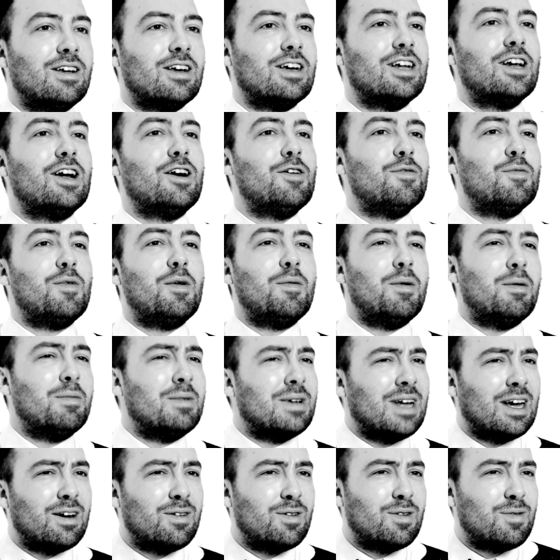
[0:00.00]
you know, my mum
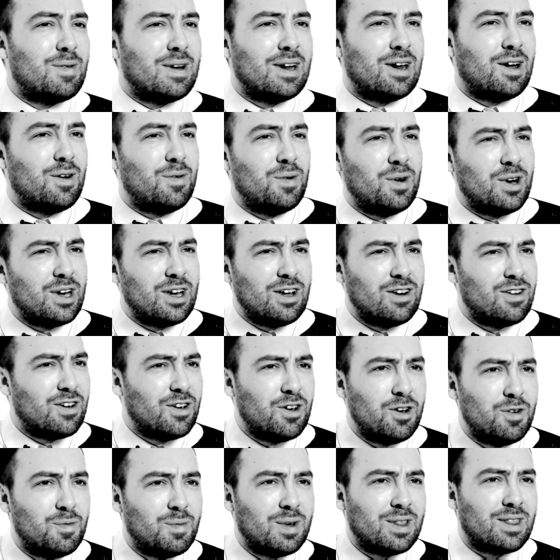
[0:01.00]
and dad would be like, what are you
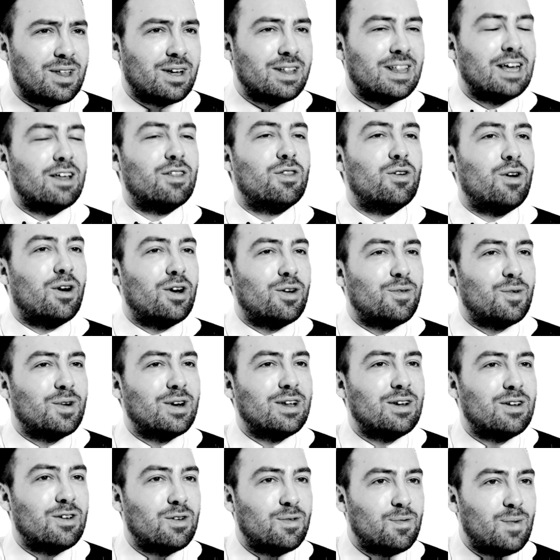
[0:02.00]
doing with that? They thought I
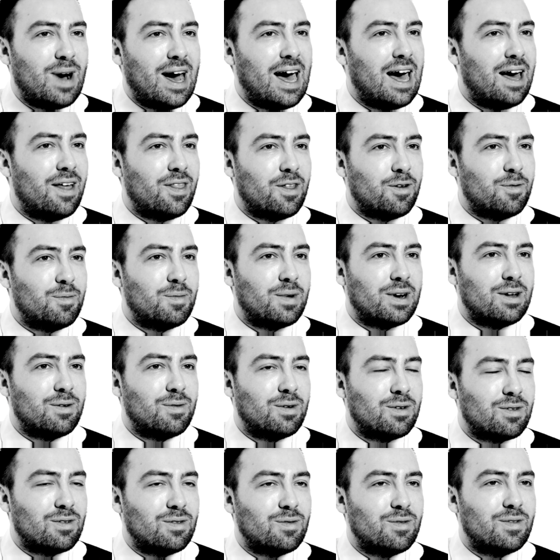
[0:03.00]
wanted to wear them, but it
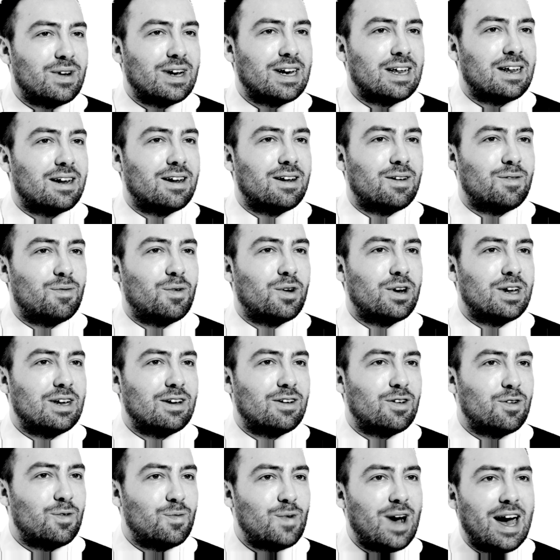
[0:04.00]
wasn't really wanting
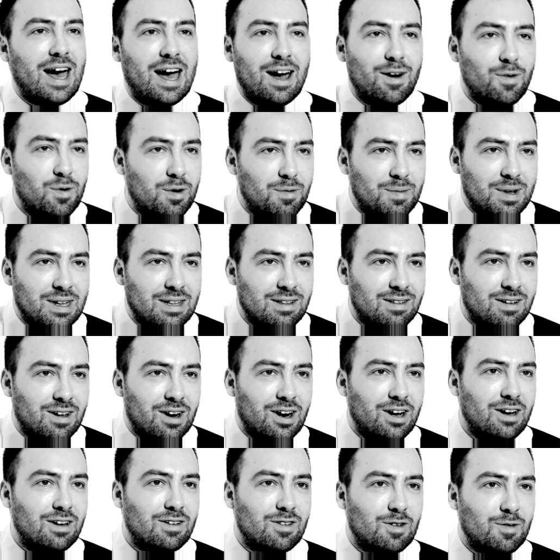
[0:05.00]
to wear women's
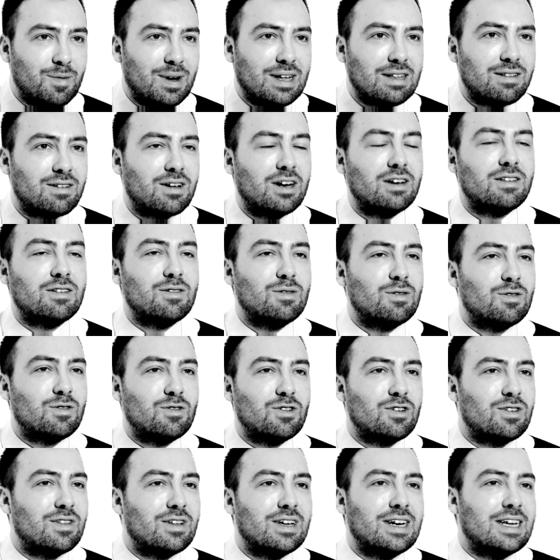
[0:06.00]
clothes or men's clothes. It was
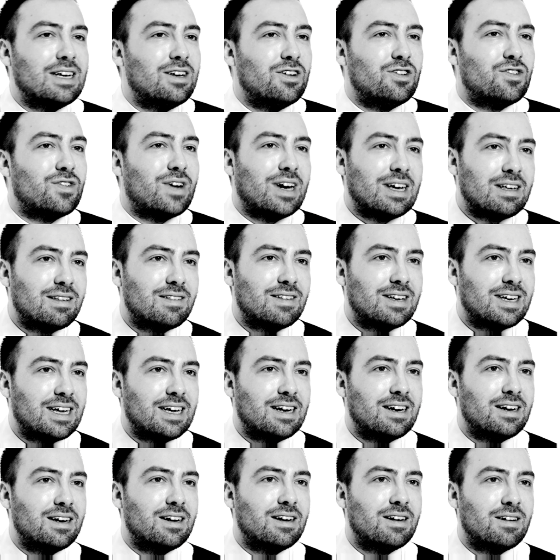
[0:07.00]
just an interest
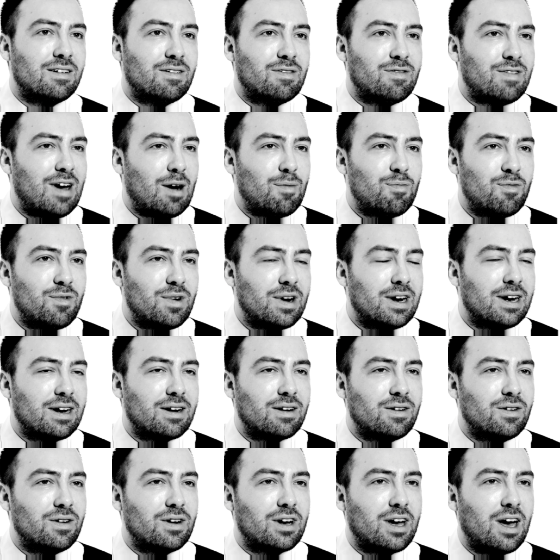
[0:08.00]
in
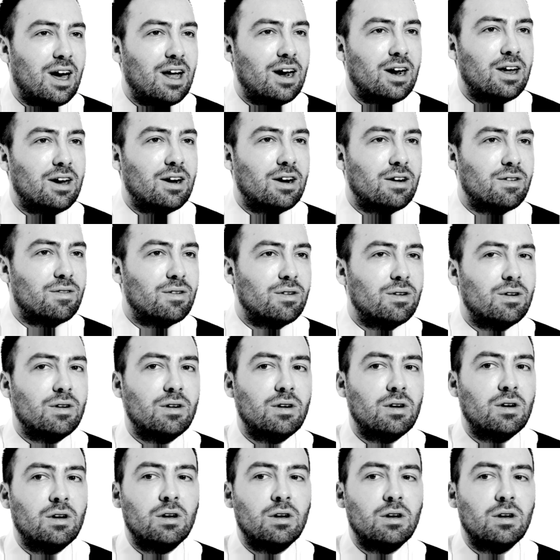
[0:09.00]
fabric or colour or